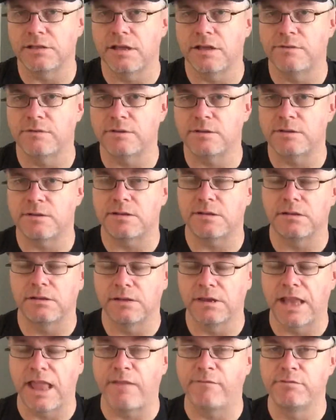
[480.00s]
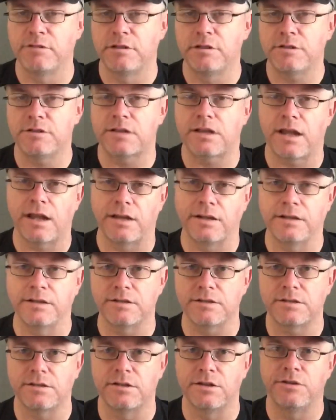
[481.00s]
levelers, and
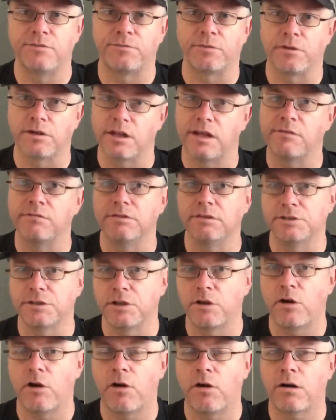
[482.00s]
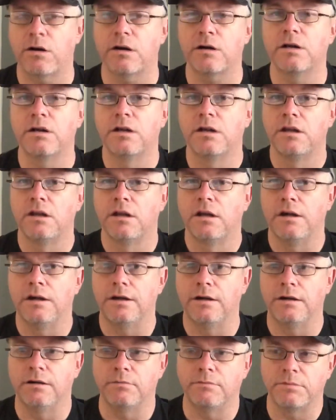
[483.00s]
it's good for leveling the car.
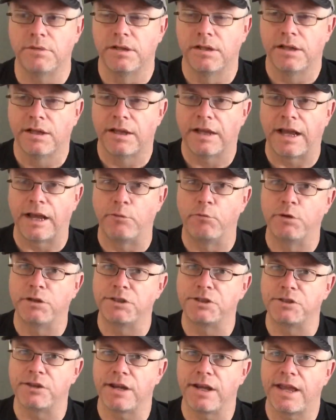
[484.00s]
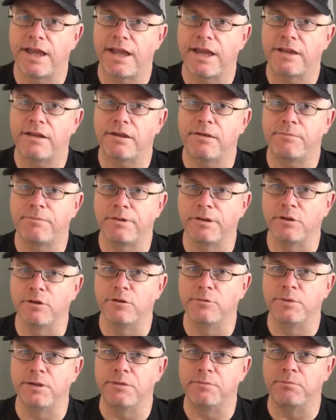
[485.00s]
Kind of want your head up a
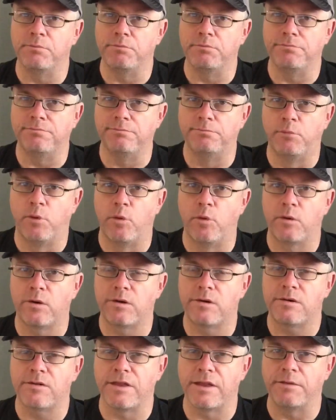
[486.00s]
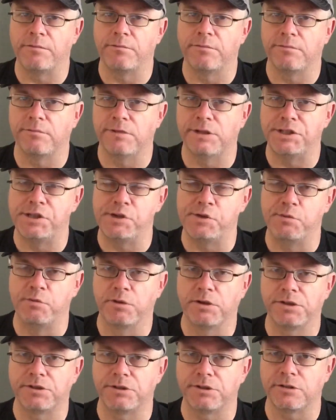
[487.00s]
little bit more than what you'd
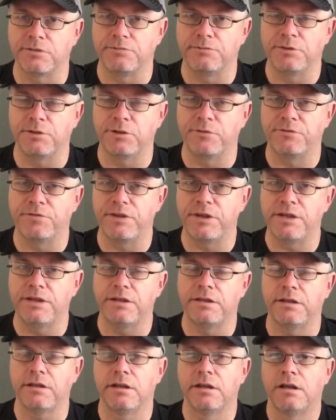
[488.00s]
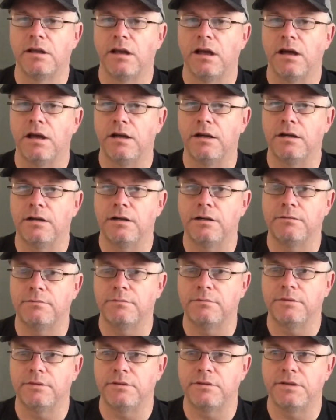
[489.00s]
want your feet.
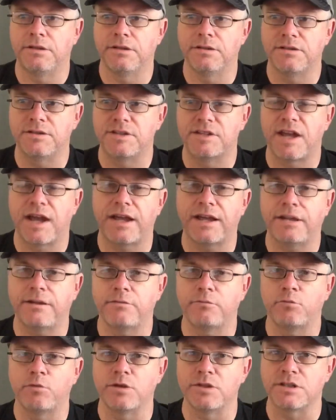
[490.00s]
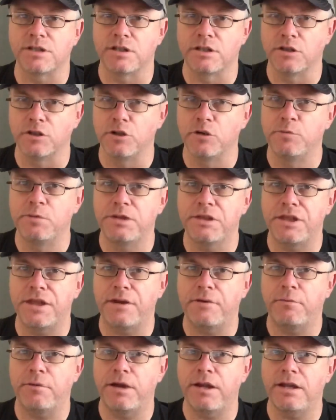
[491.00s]
The sight was a little bit
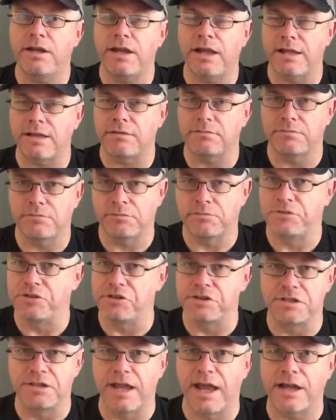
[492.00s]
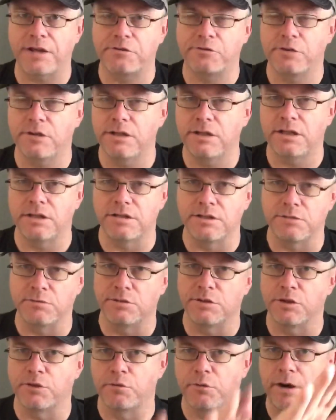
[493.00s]
that way just naturally because it
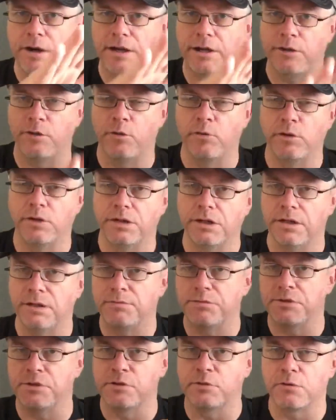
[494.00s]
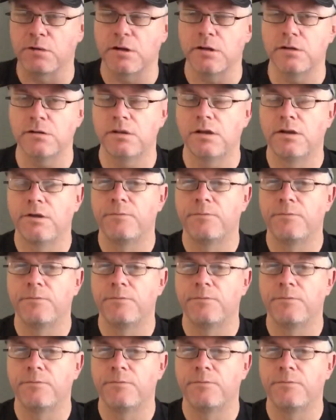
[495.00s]
was a grade going up to the road,